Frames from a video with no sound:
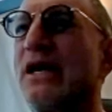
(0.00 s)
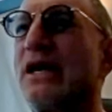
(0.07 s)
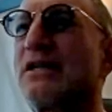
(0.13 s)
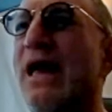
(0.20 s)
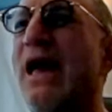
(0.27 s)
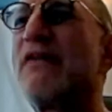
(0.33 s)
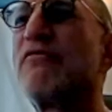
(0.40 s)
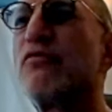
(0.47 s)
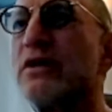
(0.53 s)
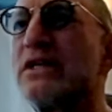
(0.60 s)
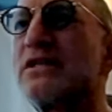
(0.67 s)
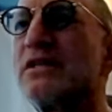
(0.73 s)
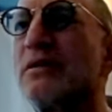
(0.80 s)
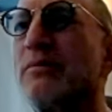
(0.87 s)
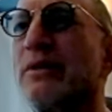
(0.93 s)
have
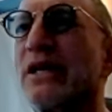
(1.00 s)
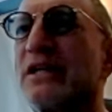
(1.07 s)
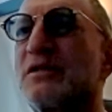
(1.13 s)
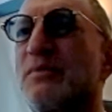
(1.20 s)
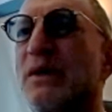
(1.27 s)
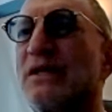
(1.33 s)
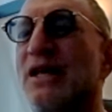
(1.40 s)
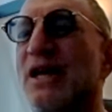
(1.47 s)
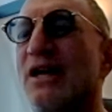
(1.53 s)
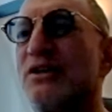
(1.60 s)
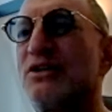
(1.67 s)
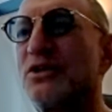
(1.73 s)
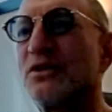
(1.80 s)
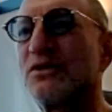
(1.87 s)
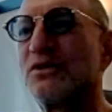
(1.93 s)
reasonable
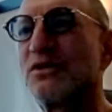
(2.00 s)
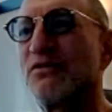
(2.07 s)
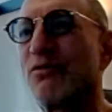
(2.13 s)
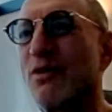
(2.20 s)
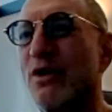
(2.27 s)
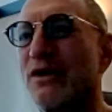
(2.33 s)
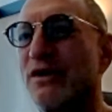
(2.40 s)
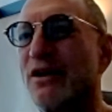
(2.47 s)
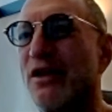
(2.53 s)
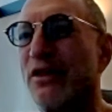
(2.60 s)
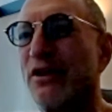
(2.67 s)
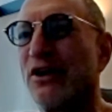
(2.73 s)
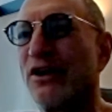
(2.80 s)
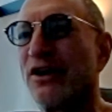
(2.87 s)
expectations of one another.